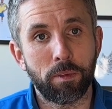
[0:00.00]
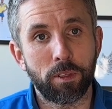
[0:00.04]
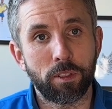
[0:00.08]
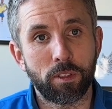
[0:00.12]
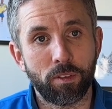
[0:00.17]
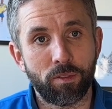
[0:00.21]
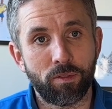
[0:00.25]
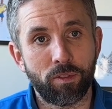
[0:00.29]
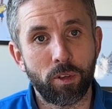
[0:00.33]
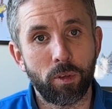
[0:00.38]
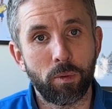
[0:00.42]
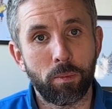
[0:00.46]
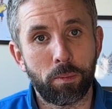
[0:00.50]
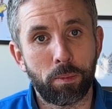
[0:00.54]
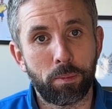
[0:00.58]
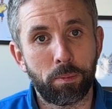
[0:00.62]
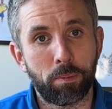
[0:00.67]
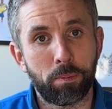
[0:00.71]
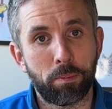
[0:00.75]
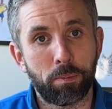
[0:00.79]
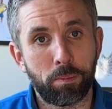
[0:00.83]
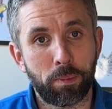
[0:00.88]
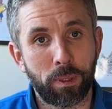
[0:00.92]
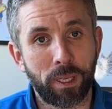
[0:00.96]
There's a few
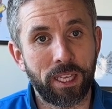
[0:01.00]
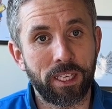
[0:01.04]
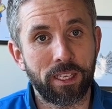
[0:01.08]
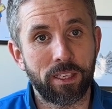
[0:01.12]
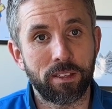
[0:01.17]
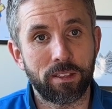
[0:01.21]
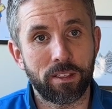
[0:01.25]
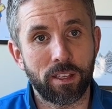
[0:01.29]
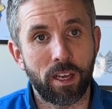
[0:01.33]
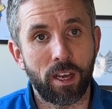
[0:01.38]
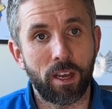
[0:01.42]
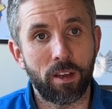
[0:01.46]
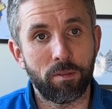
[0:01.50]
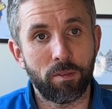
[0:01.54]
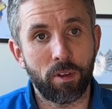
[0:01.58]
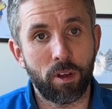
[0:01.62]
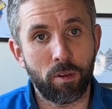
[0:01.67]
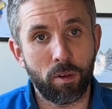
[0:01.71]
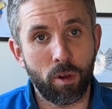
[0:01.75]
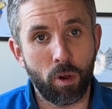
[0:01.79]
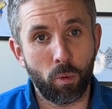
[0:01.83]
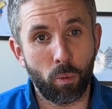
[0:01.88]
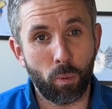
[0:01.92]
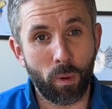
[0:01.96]
players that
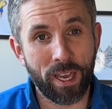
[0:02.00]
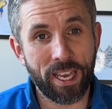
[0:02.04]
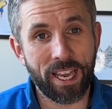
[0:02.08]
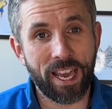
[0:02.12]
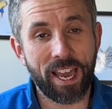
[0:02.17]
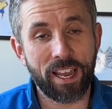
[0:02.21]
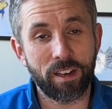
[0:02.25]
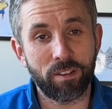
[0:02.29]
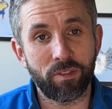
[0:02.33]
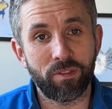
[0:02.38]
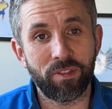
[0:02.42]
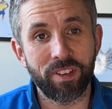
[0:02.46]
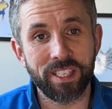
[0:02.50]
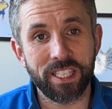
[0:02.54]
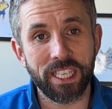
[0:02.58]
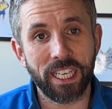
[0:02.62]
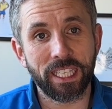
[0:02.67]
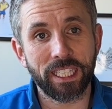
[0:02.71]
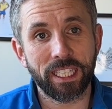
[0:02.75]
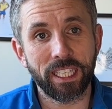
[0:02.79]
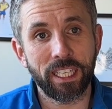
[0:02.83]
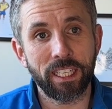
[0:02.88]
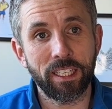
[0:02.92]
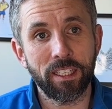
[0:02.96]
are way ahead
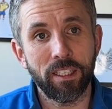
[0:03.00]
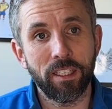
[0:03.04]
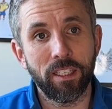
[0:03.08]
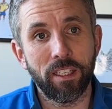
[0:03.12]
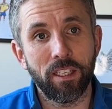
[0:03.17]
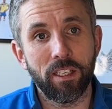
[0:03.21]
physically.